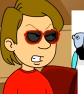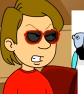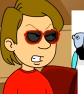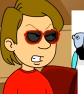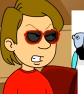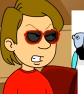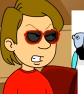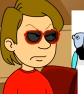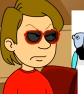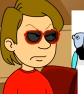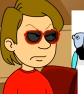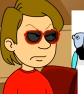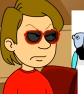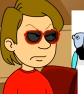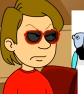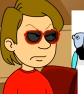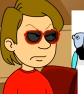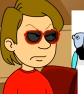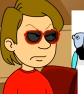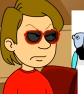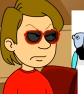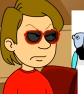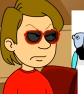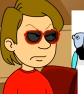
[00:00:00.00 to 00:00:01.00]

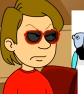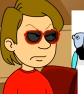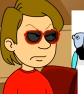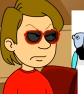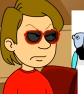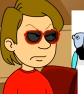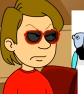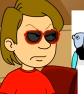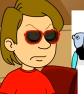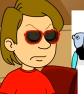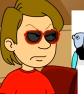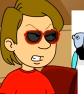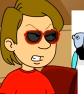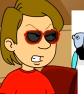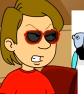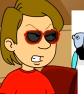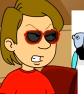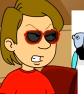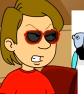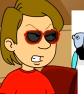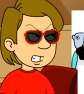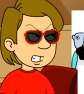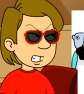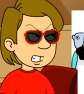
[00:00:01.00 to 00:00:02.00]

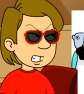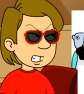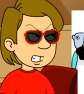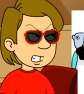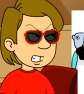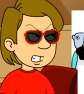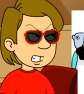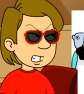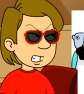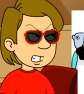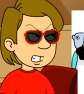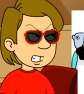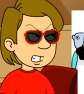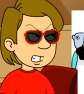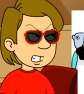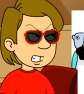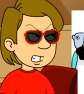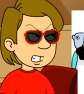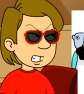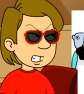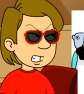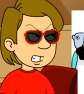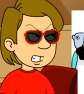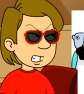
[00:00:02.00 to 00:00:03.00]

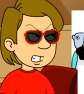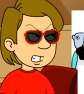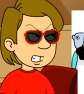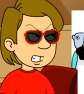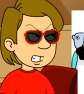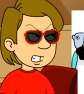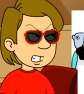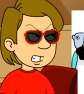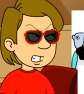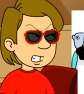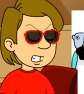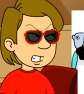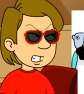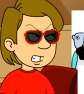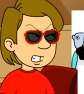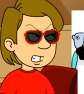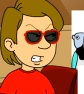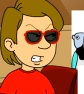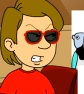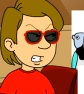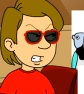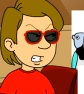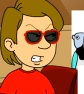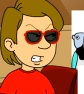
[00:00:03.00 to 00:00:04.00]

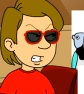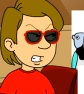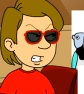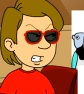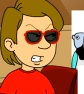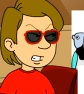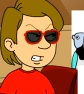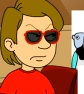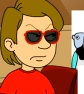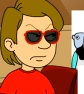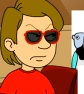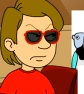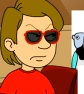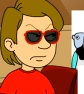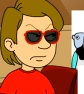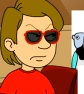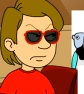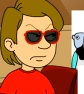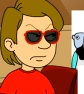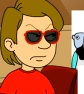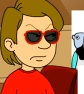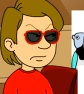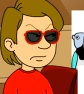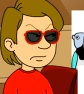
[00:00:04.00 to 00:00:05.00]

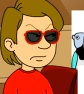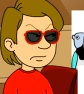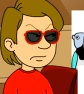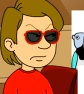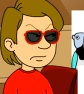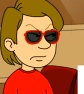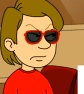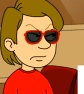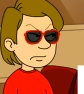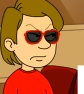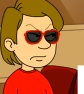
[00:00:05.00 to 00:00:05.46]
[no speech]